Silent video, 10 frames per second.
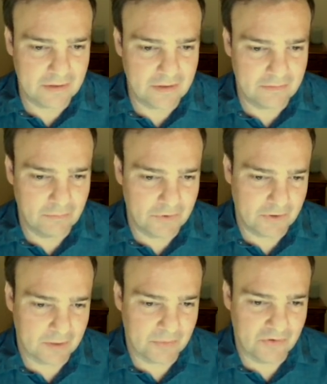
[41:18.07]
when
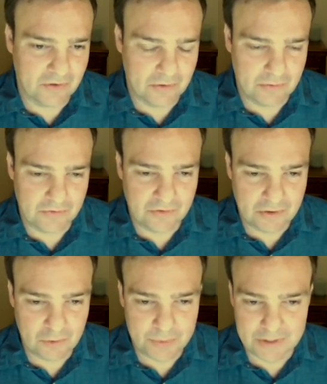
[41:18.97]
time is
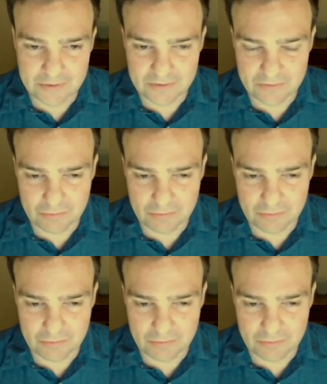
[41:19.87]
0 because